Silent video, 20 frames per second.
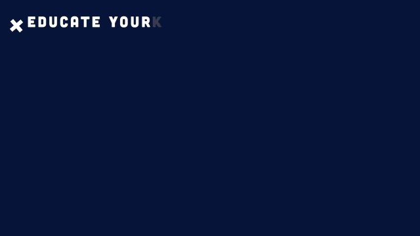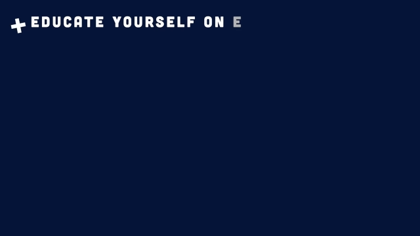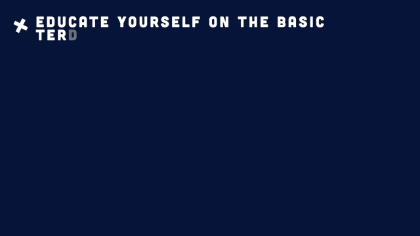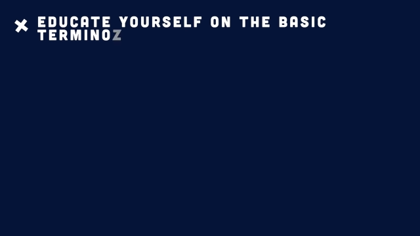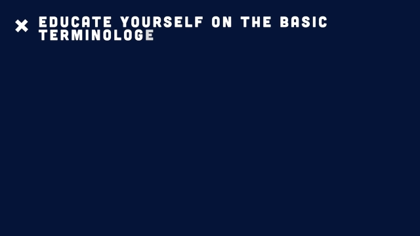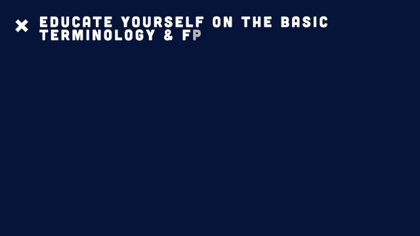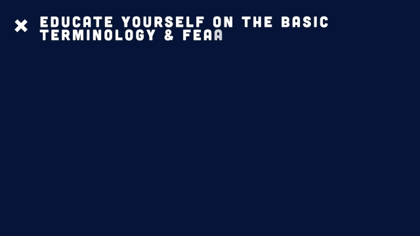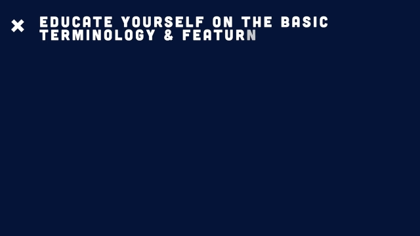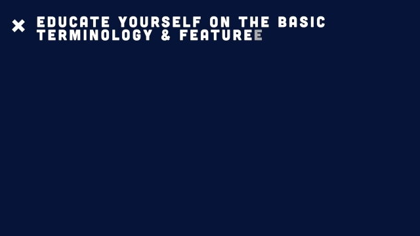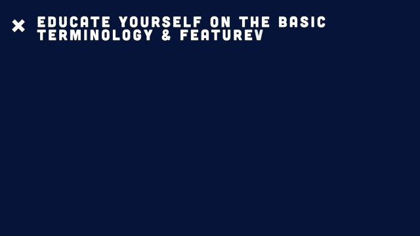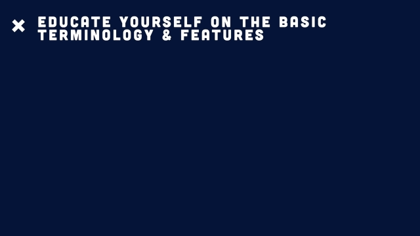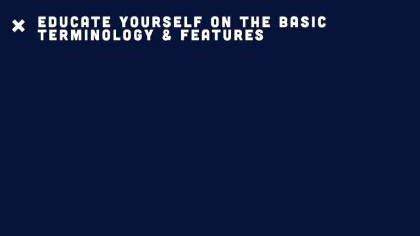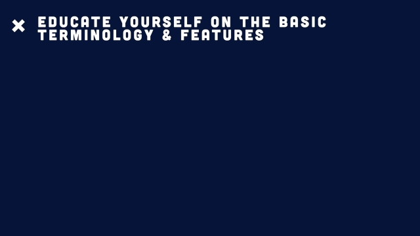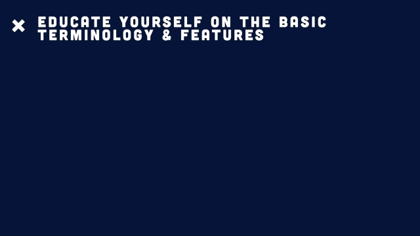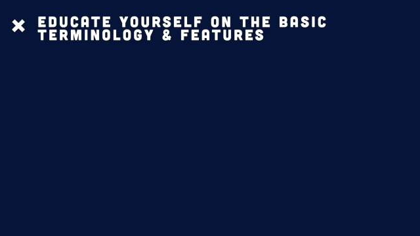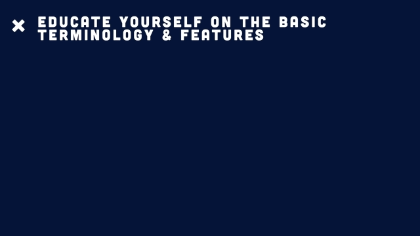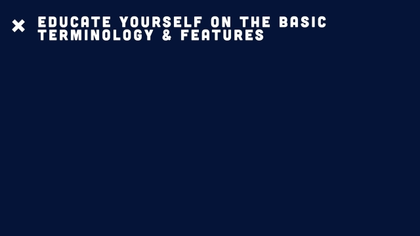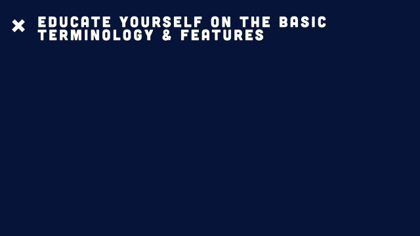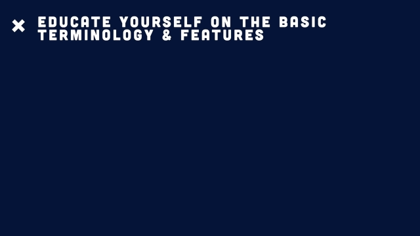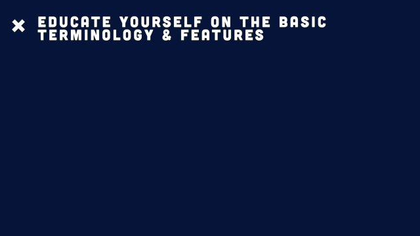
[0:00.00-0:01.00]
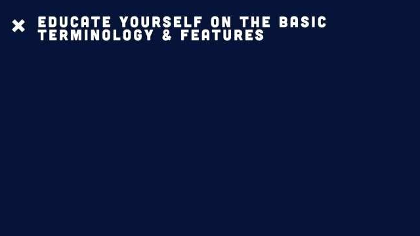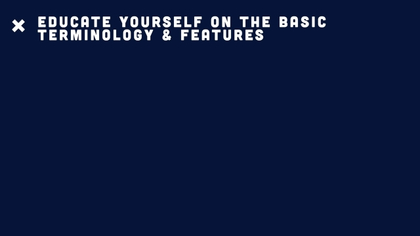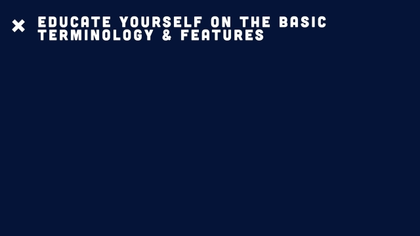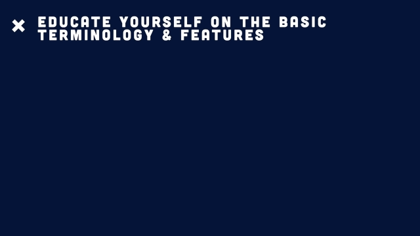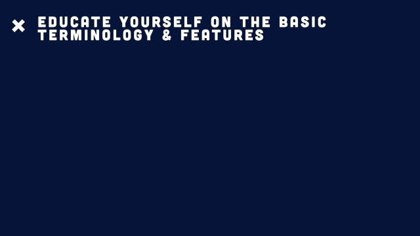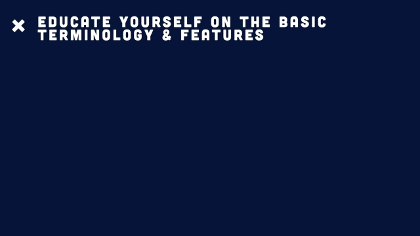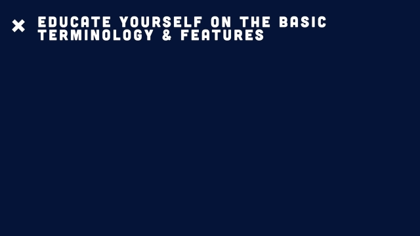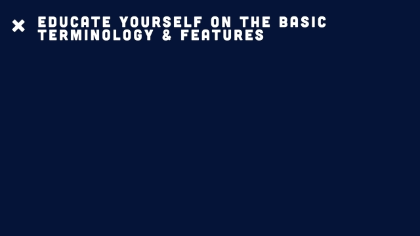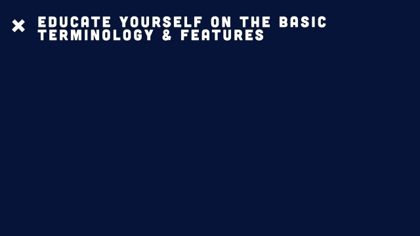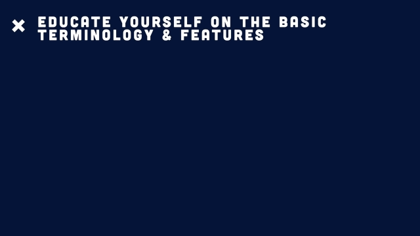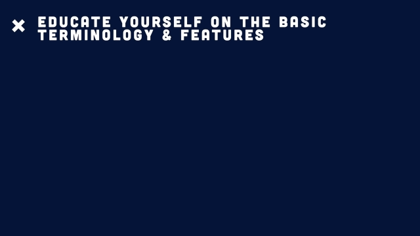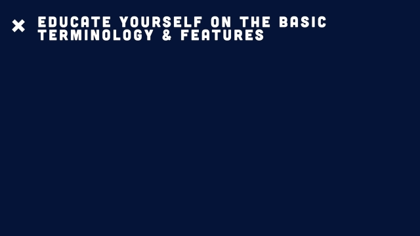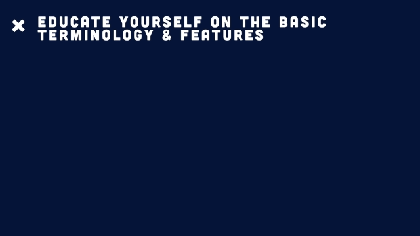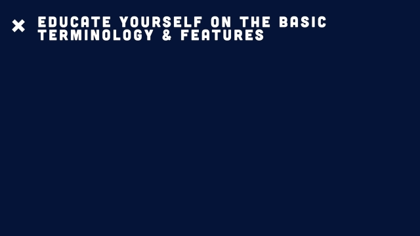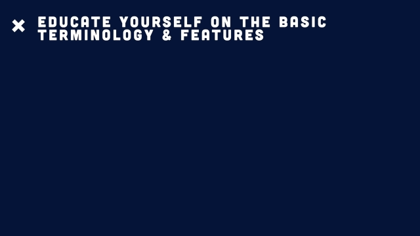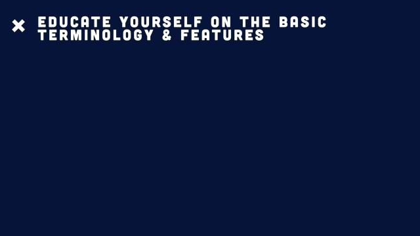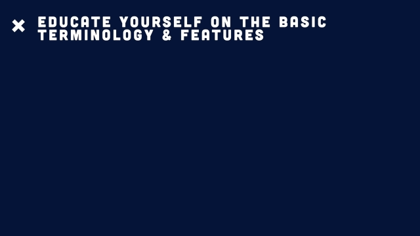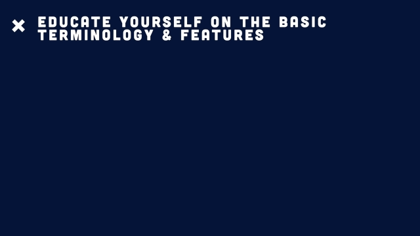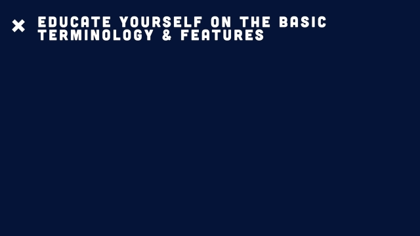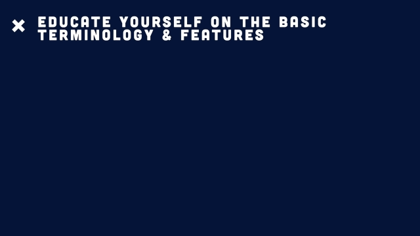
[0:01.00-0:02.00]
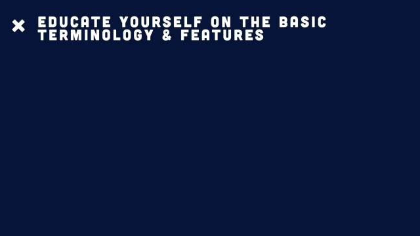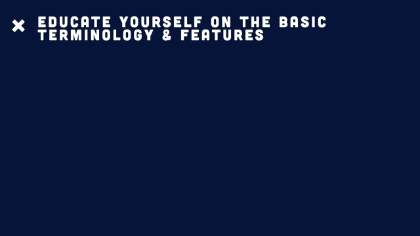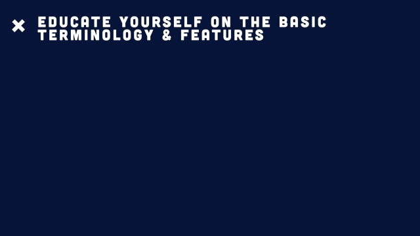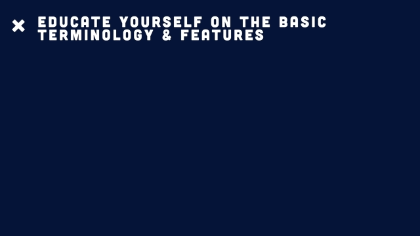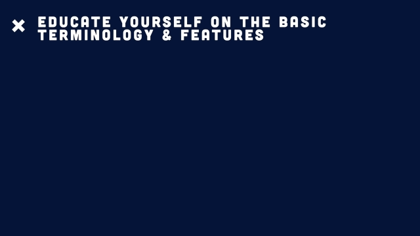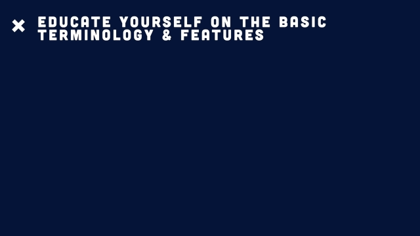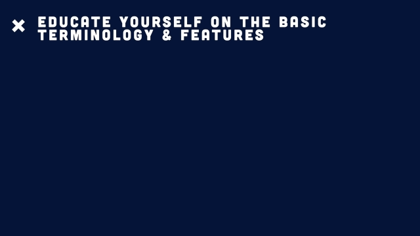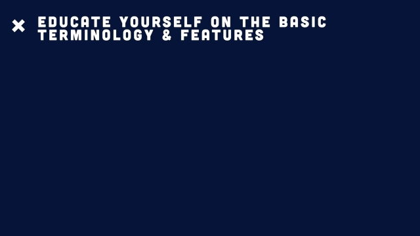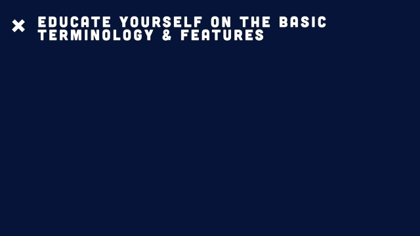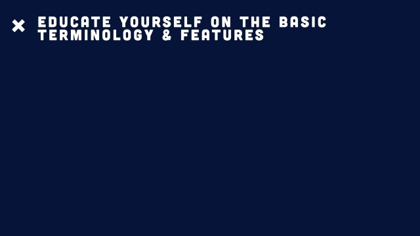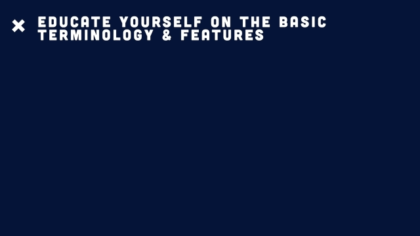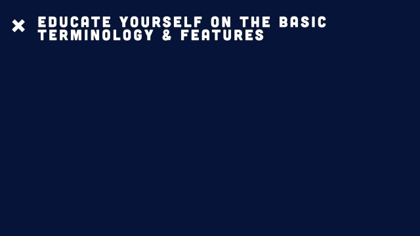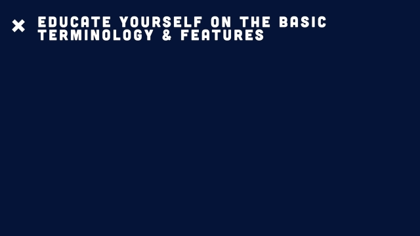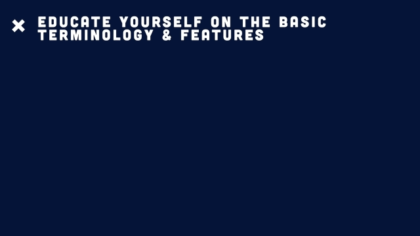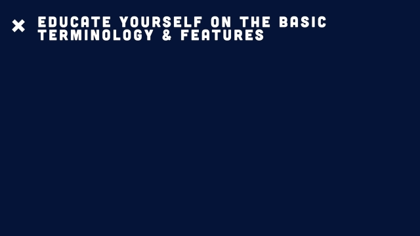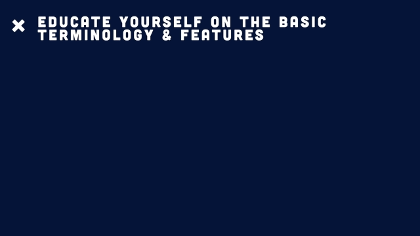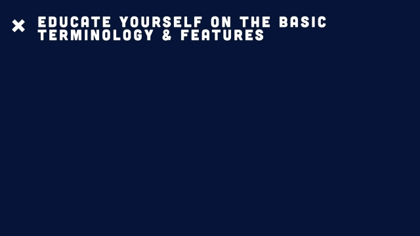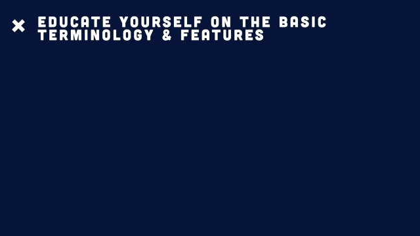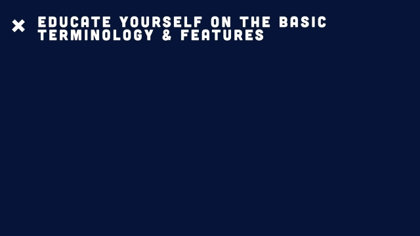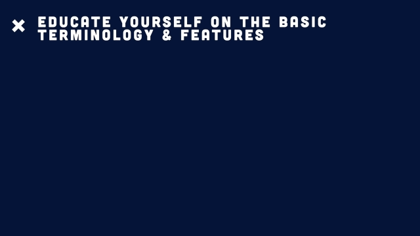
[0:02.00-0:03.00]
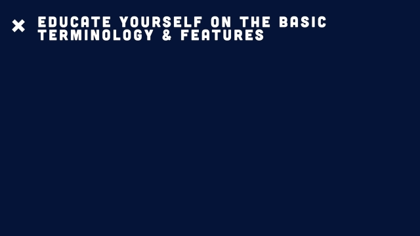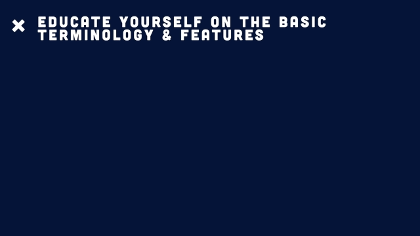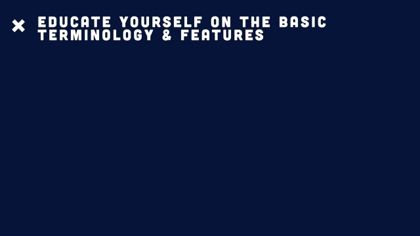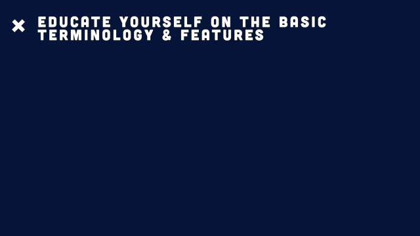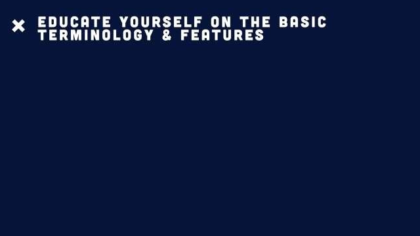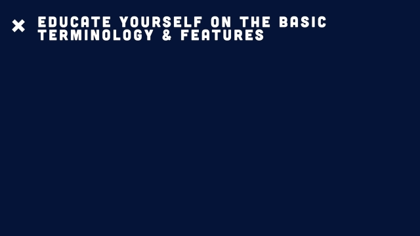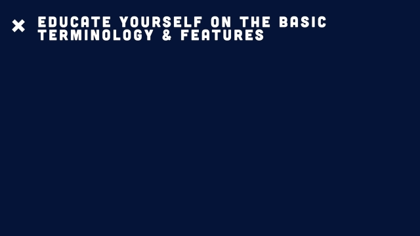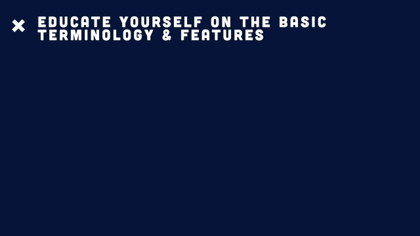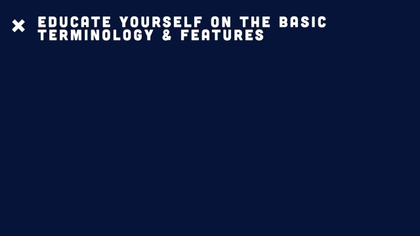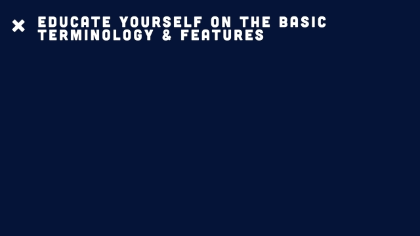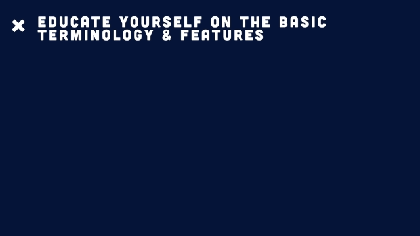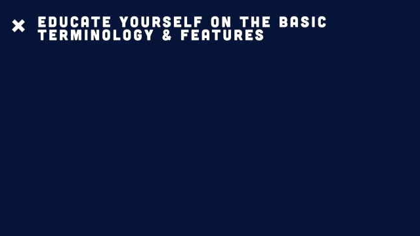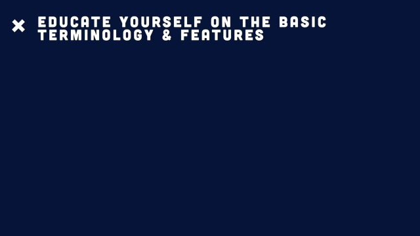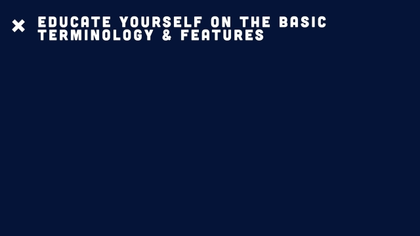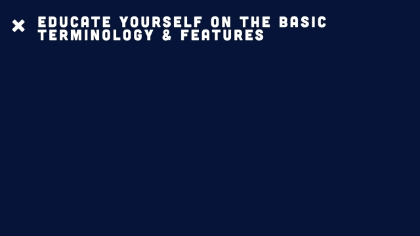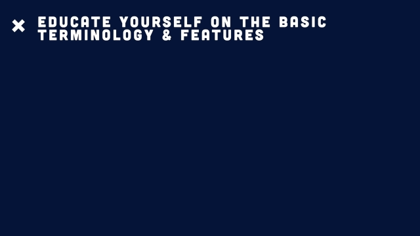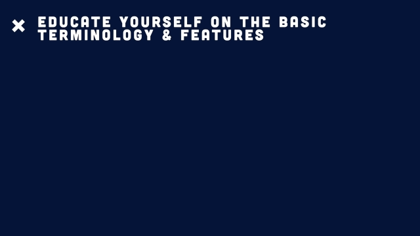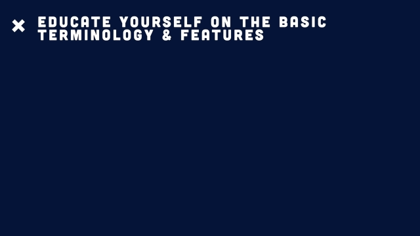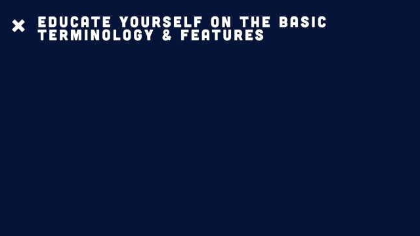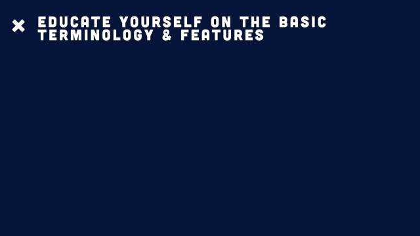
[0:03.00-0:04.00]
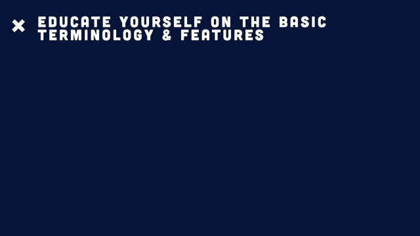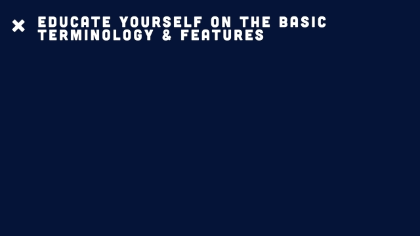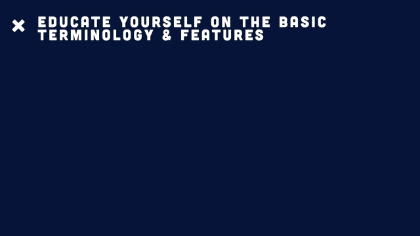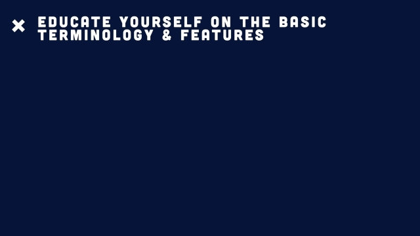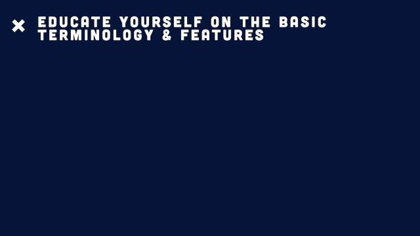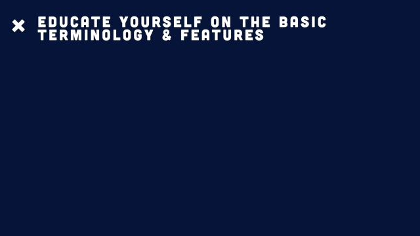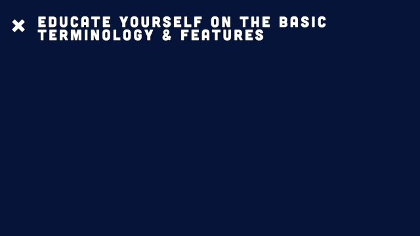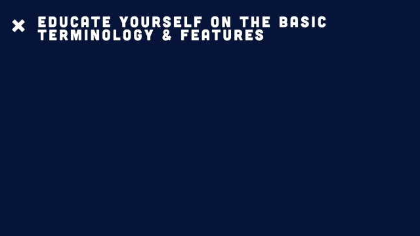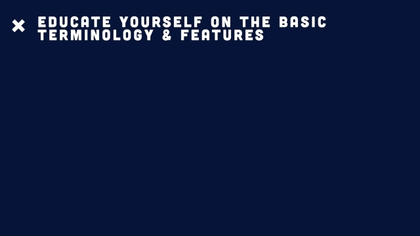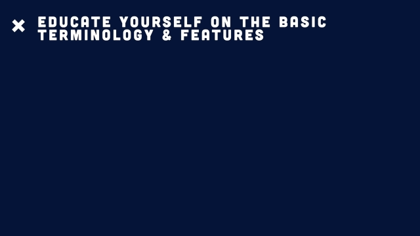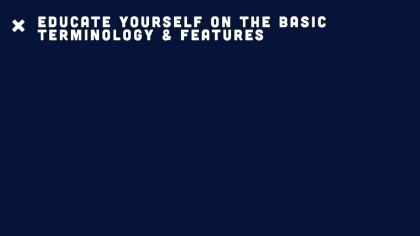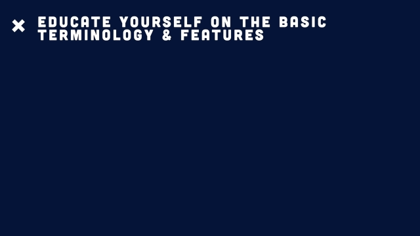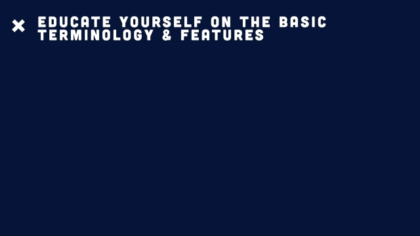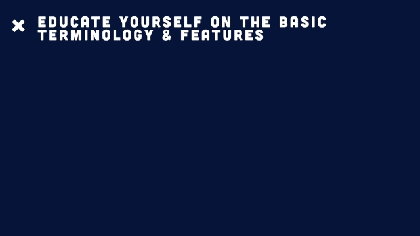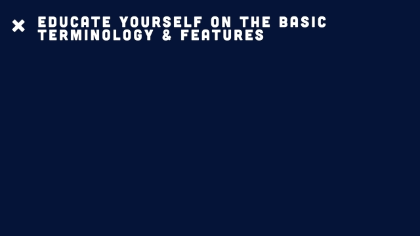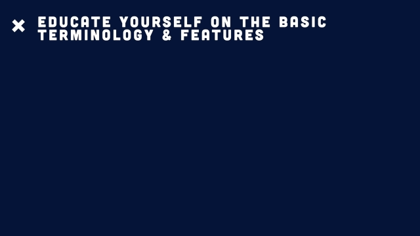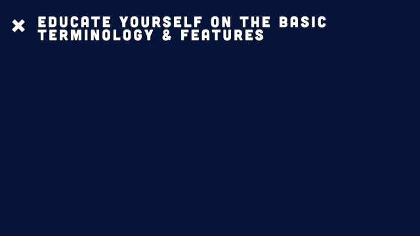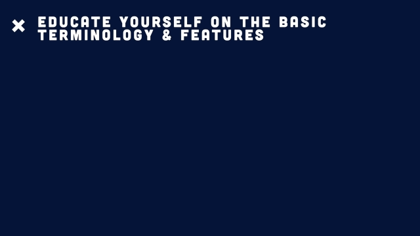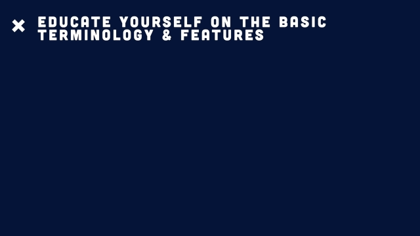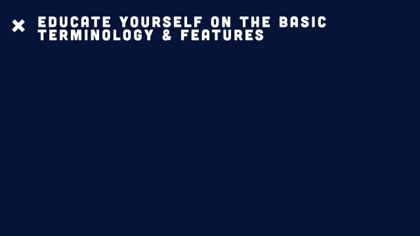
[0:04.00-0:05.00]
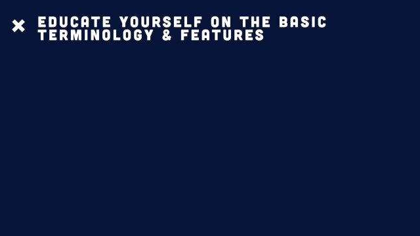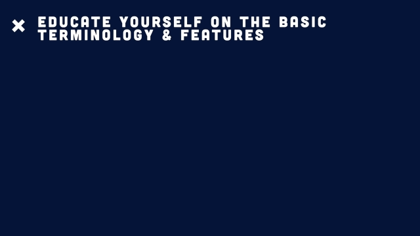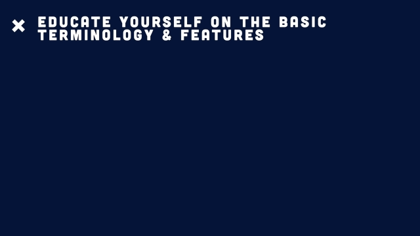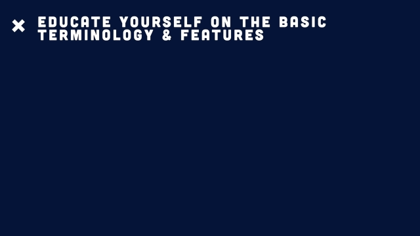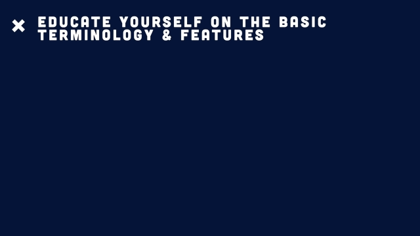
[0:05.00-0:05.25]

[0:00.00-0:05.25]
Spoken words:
No face is visible, so there are no lips to read.